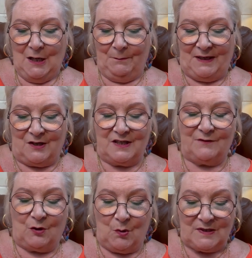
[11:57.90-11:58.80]
Because
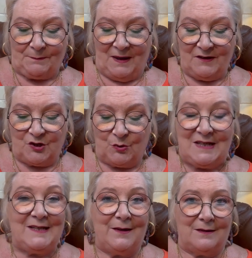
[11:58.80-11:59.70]
of course, by the
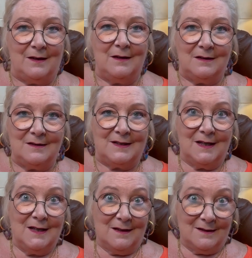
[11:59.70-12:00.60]
23rd,
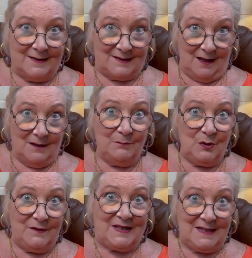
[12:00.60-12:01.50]
the sun
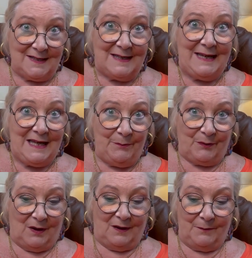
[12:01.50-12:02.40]
moves into
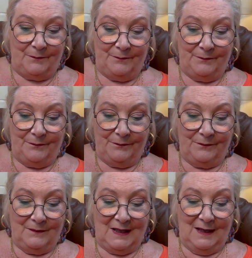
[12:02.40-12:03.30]
Libra.
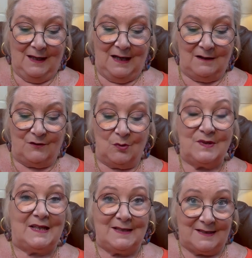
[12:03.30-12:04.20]
And of
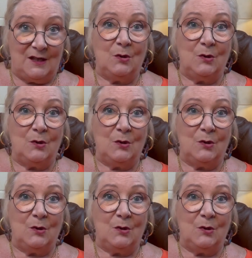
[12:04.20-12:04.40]
course, this is the